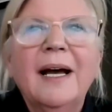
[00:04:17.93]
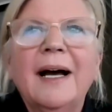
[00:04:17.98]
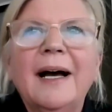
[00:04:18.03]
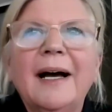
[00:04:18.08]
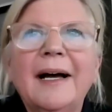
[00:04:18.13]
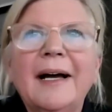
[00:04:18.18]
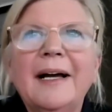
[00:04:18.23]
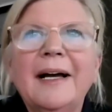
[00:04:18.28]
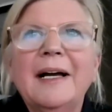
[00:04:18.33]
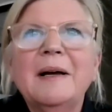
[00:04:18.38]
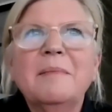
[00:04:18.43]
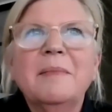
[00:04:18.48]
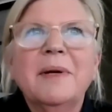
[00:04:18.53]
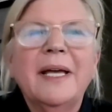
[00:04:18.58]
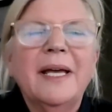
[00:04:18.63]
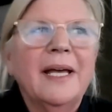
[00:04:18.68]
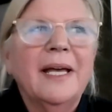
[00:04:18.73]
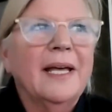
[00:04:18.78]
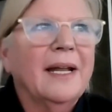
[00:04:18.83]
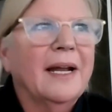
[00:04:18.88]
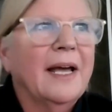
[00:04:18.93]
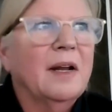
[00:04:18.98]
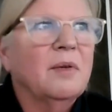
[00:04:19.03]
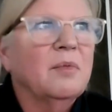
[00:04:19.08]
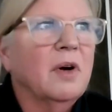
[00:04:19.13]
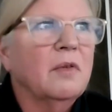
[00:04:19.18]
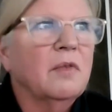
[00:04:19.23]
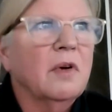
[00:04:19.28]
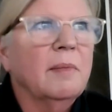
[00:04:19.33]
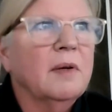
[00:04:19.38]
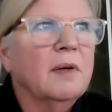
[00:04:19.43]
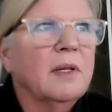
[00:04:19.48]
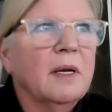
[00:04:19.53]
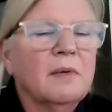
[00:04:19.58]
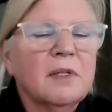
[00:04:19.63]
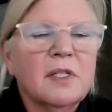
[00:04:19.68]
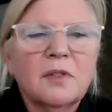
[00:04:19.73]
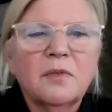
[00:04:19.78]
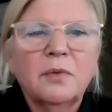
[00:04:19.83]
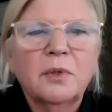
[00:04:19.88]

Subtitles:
And I had one woman that was